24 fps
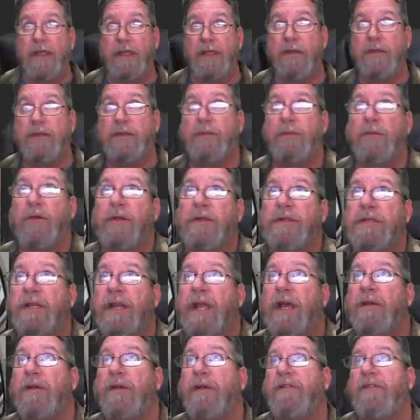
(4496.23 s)
YouTube question:
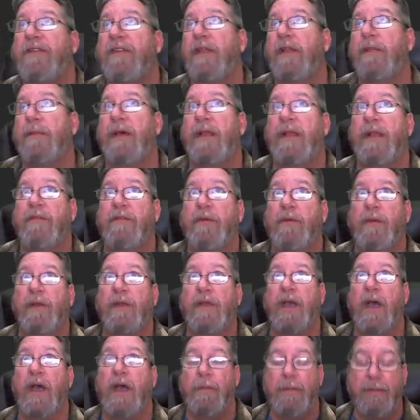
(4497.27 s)
How do I feel about everyone
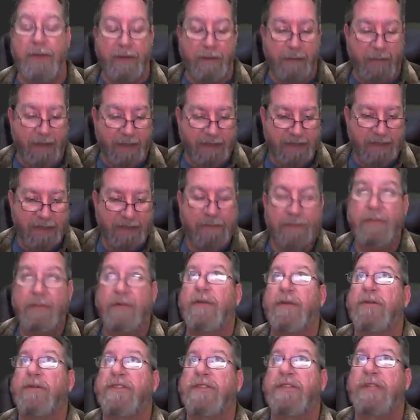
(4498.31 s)
copying my
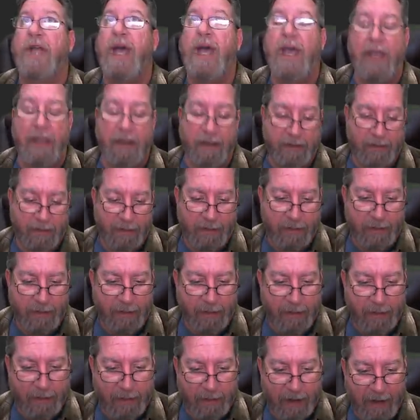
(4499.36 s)
your style?
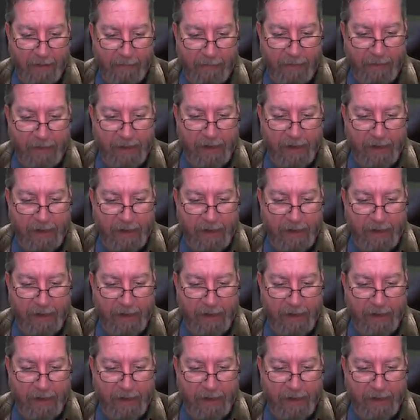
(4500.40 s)
Everyone